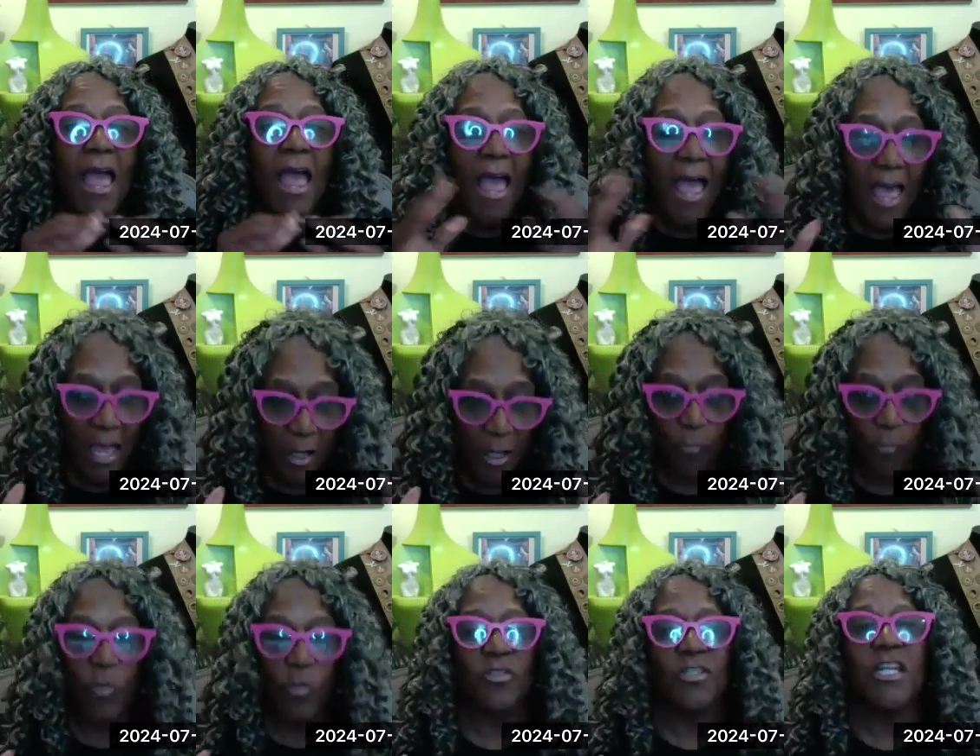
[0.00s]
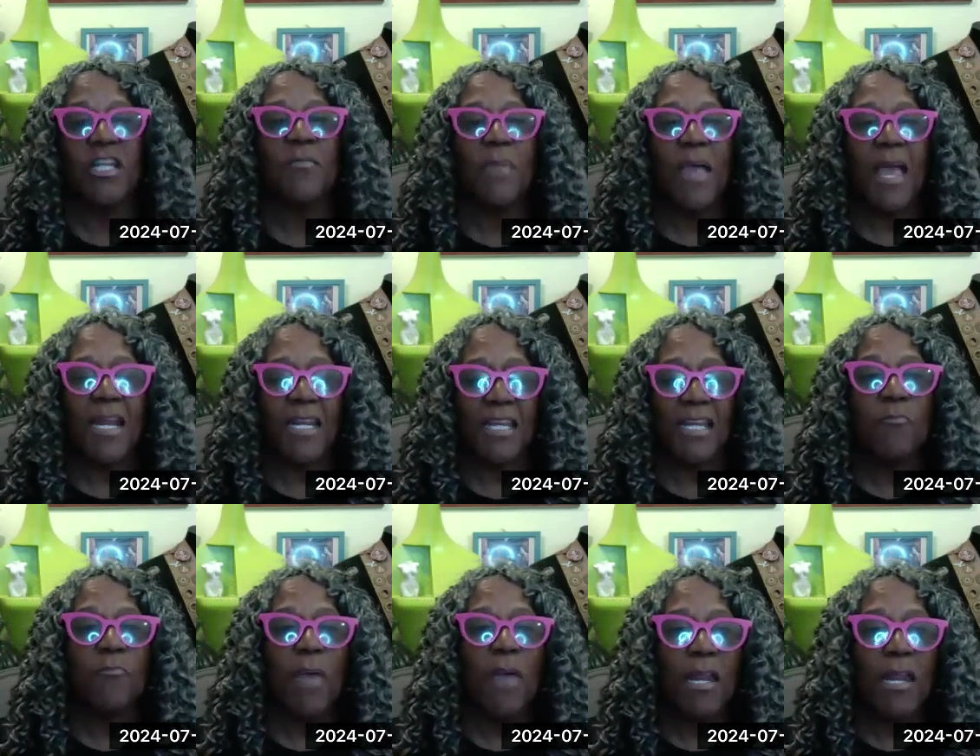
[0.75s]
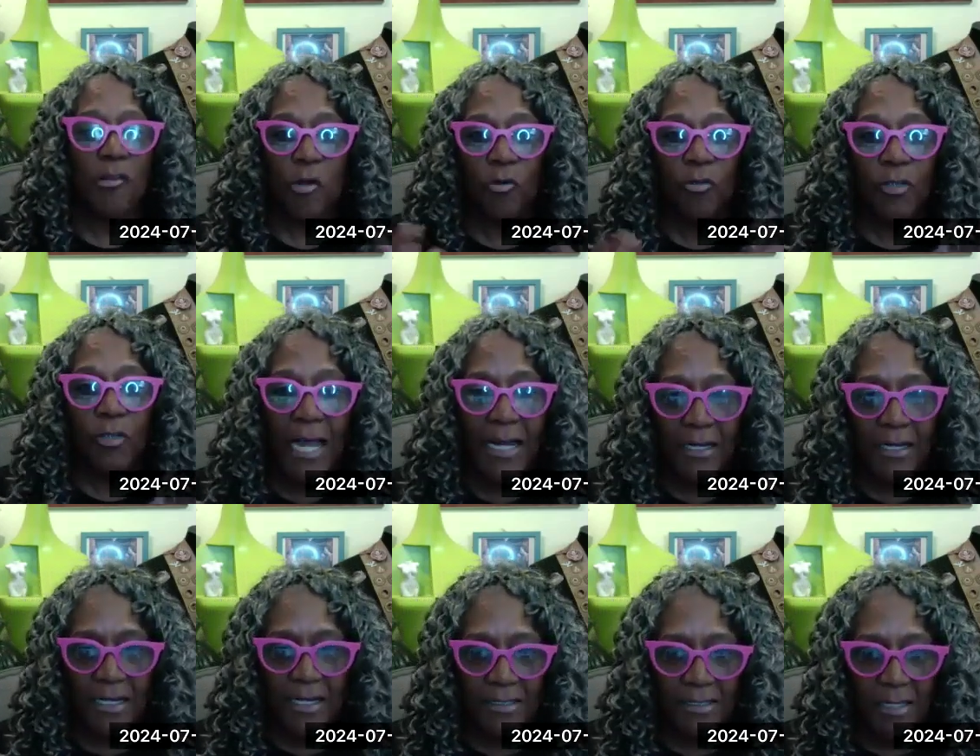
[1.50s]
had a Rootstein mannequin made in a
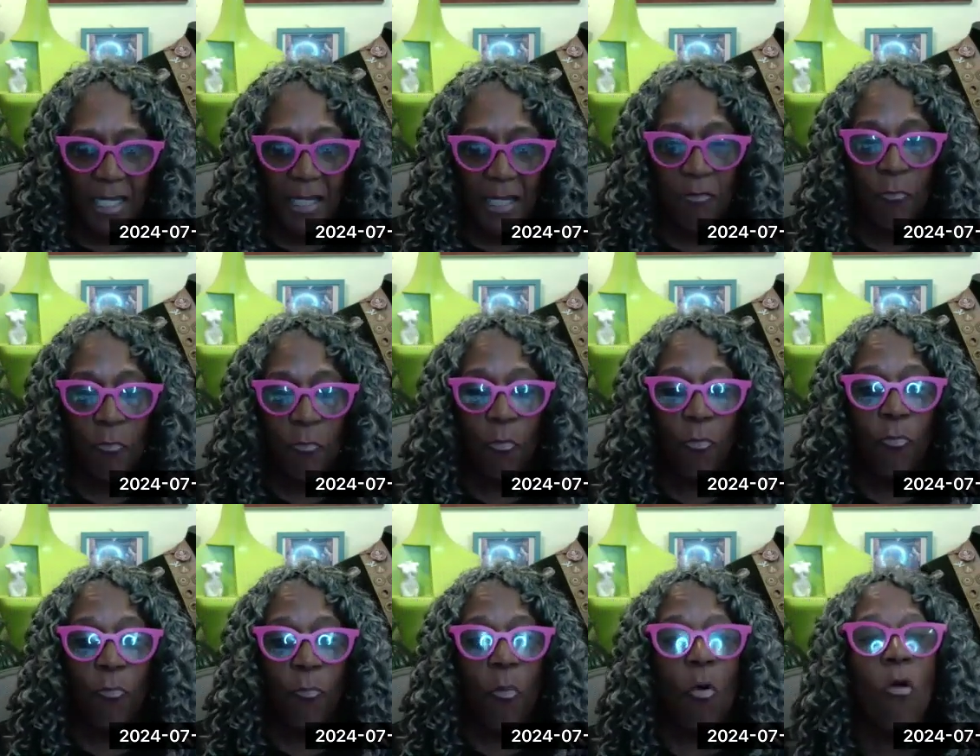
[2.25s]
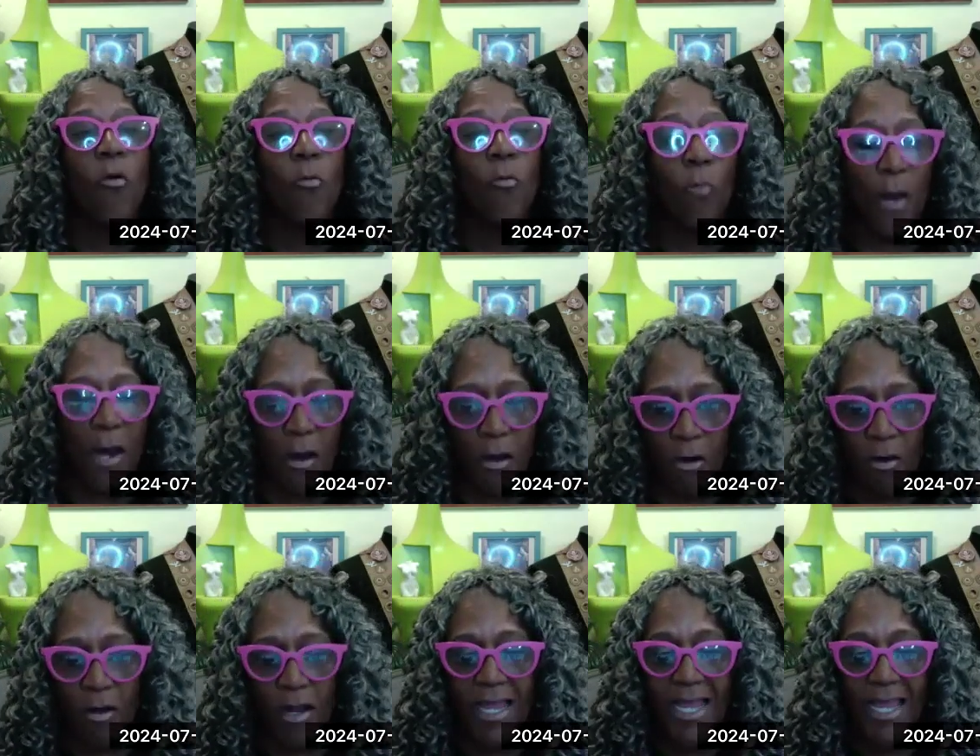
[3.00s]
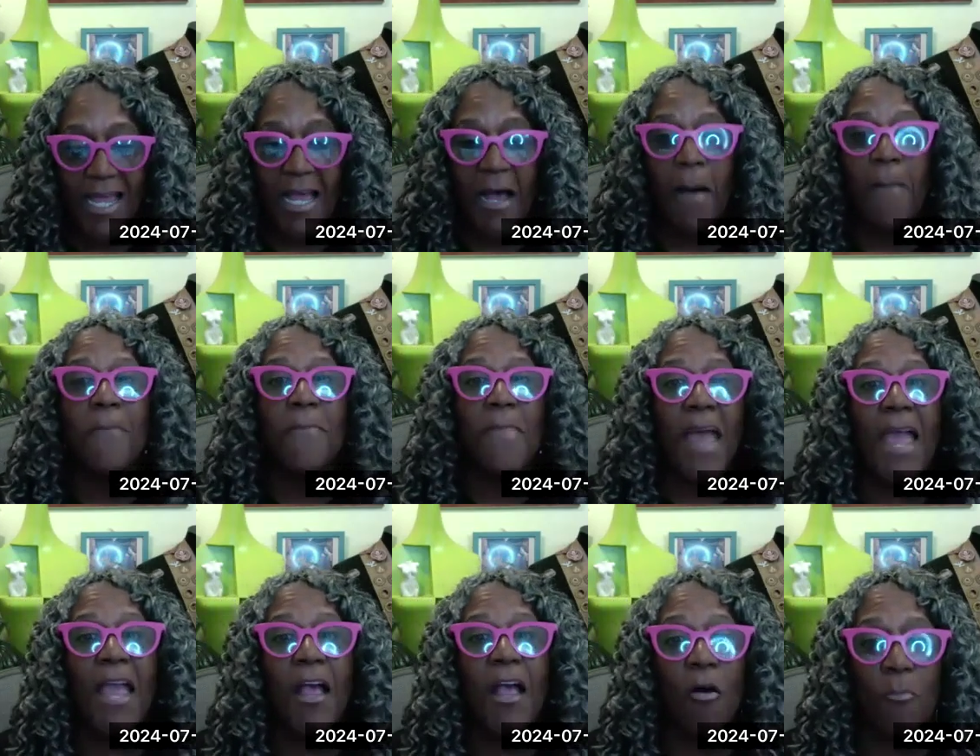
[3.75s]
likeness, and even more rare, a
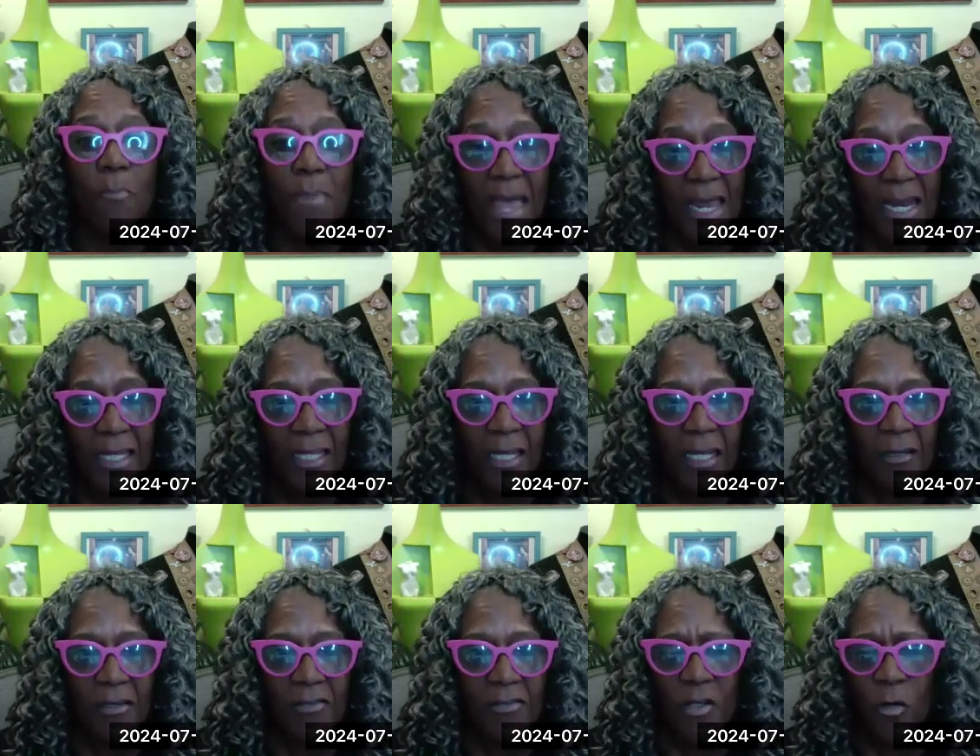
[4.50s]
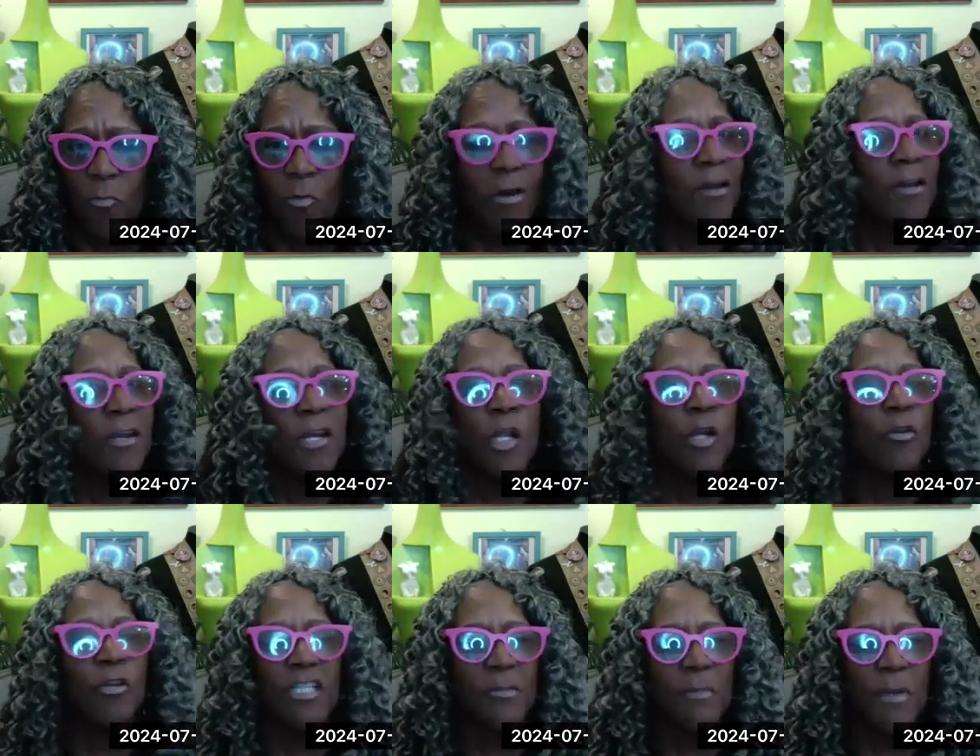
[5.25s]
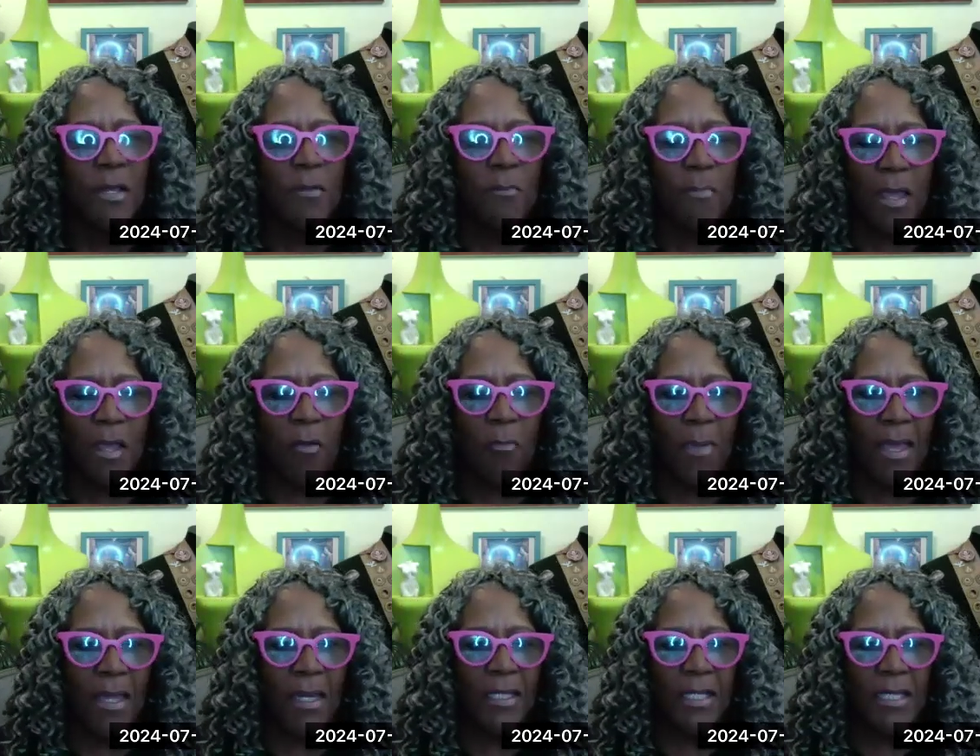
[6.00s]
male mannequin, because there weren't nearly as many male
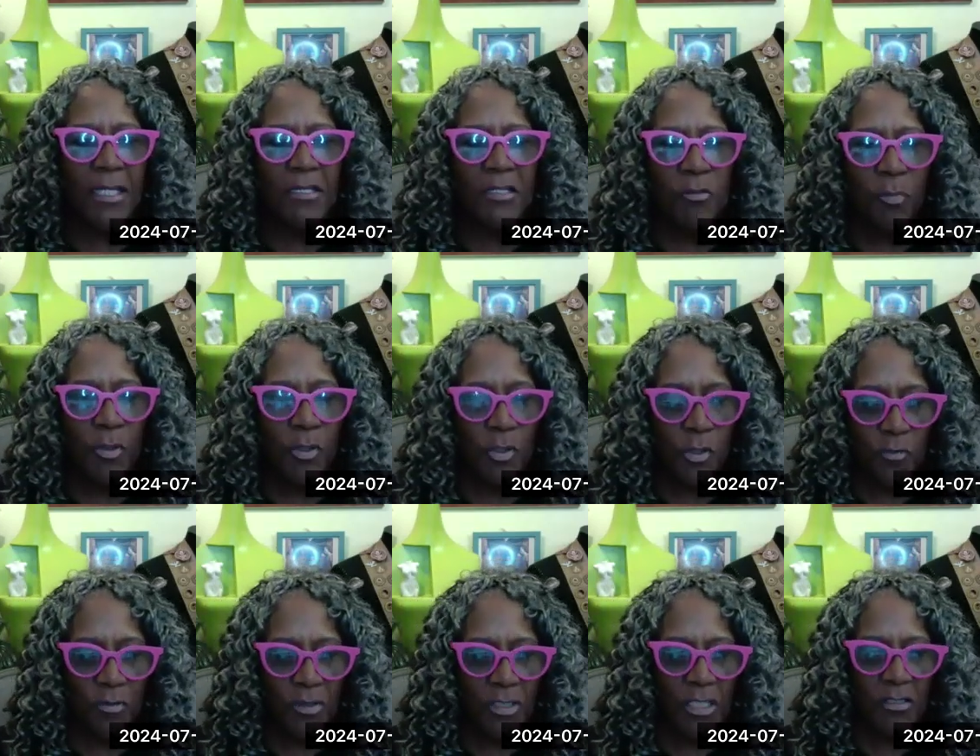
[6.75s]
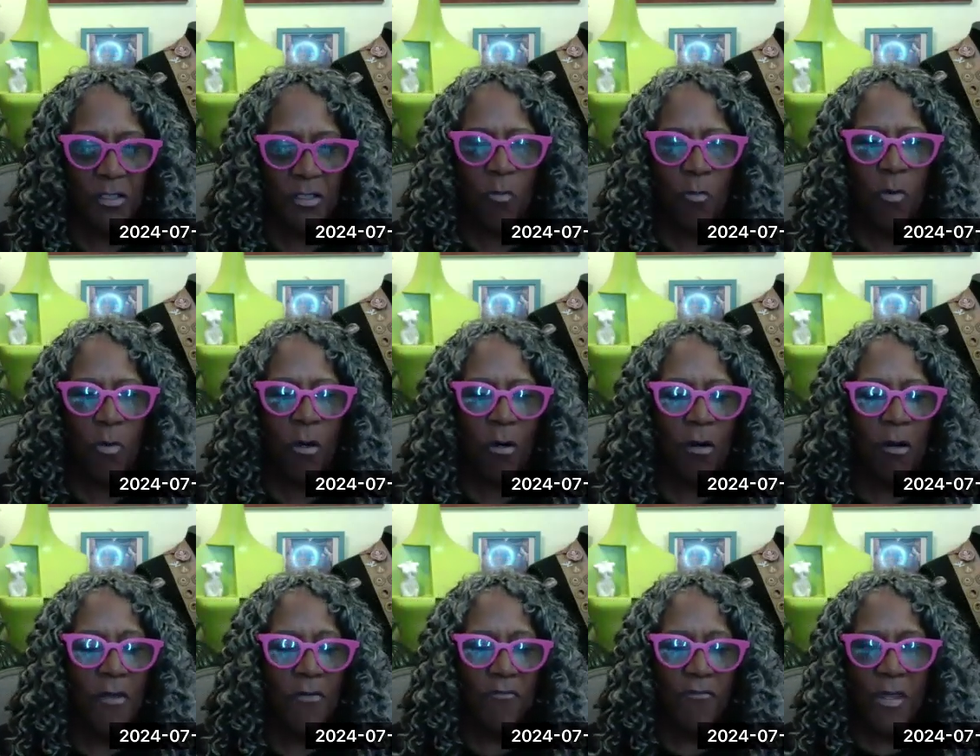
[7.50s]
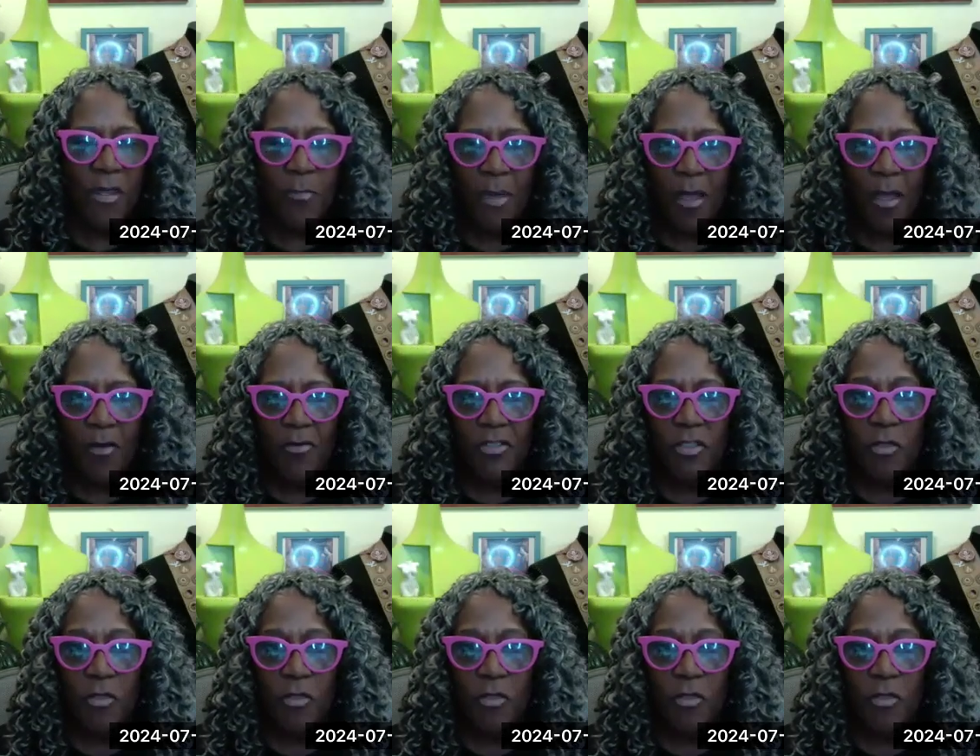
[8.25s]
mannequins produced as there were female.